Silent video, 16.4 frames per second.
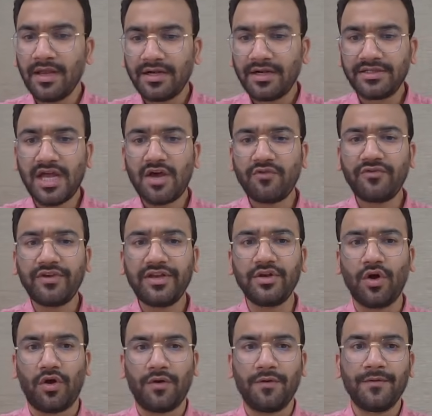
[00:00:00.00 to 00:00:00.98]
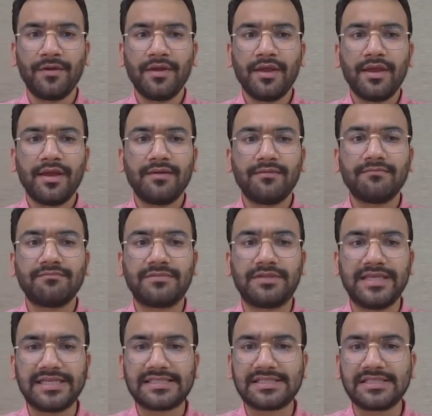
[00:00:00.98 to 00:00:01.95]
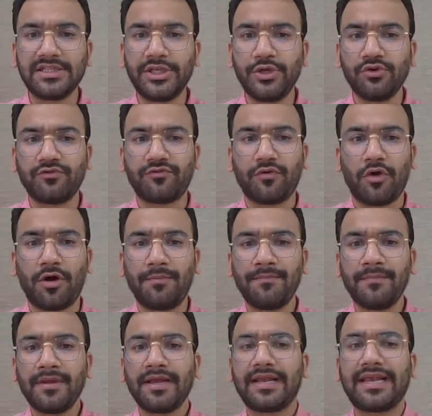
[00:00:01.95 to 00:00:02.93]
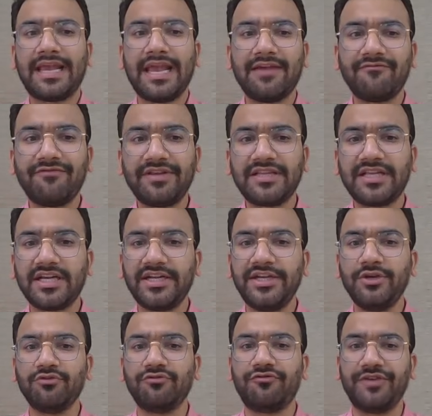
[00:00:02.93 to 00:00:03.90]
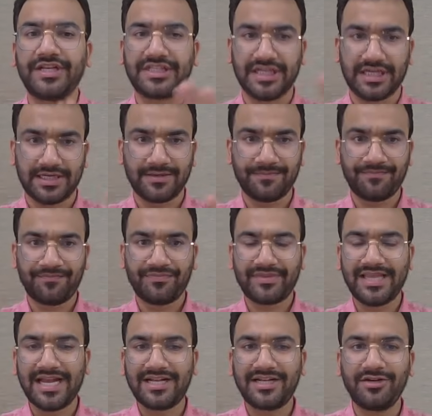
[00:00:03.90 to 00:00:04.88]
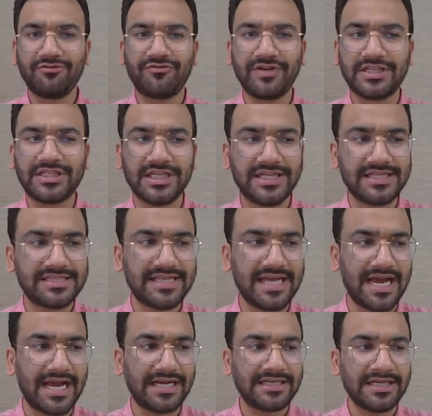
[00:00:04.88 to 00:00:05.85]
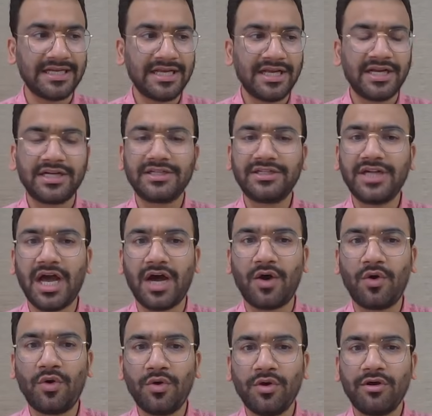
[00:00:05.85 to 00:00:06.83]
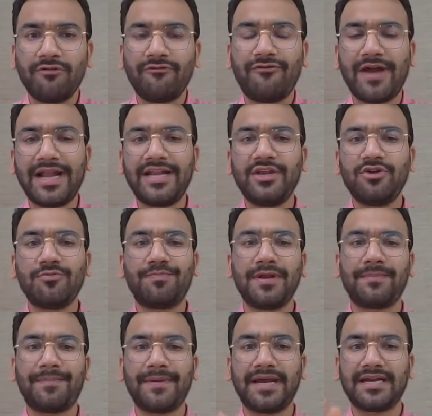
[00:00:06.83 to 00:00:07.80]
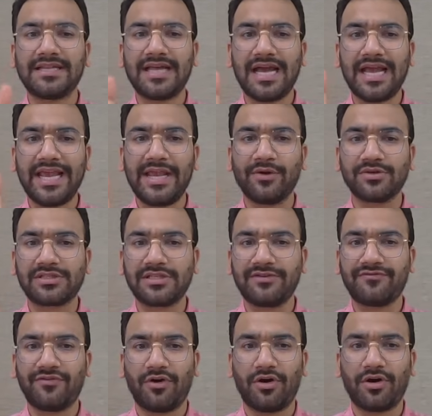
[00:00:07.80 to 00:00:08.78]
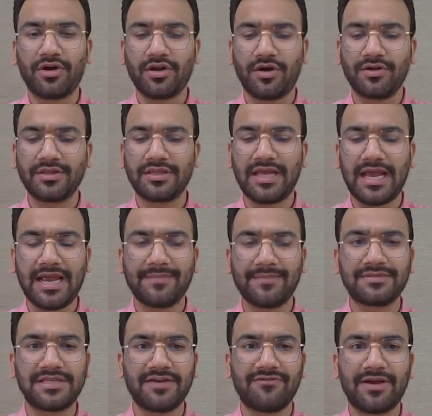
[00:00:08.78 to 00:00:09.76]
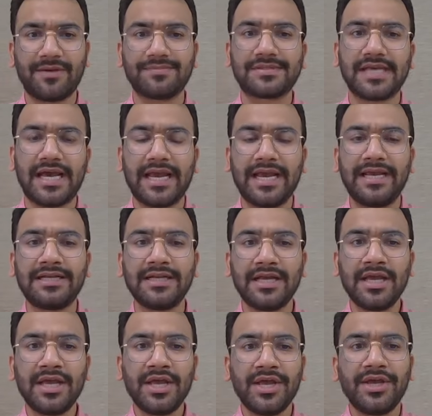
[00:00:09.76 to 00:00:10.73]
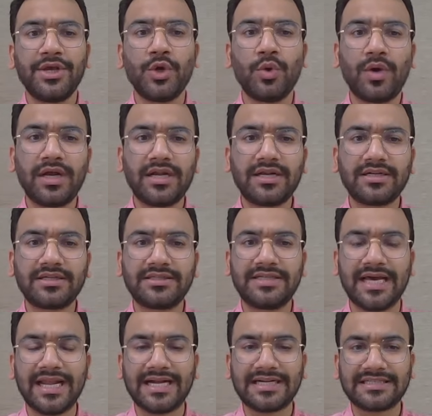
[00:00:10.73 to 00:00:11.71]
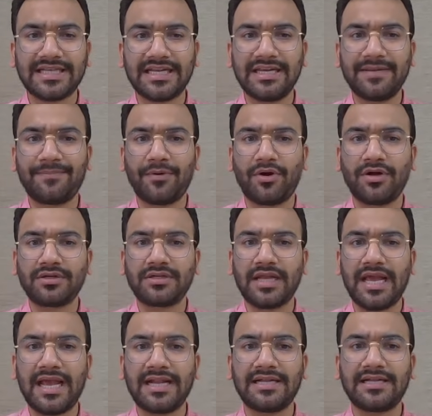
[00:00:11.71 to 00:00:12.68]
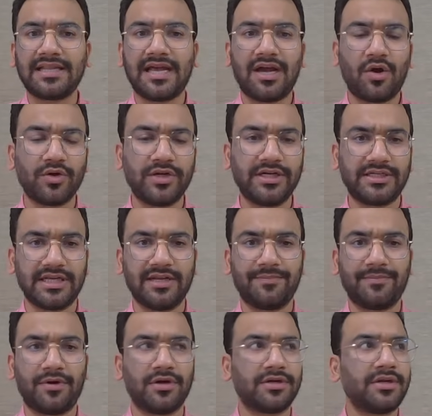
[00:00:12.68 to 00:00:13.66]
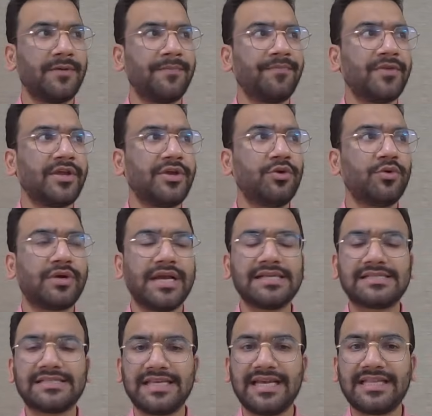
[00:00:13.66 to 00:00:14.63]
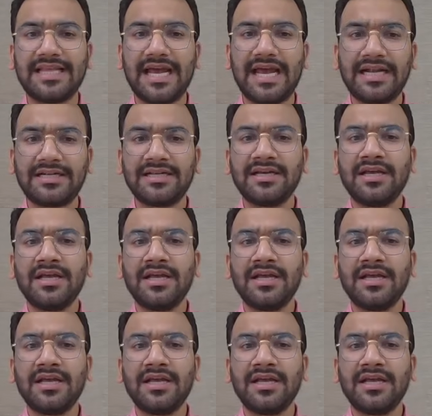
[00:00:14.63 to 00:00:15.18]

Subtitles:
Now we know this new form came with a new feature. That new feature is that now when you prepare the AOC4 on the MCA website, your director report and the auditor report, you can say that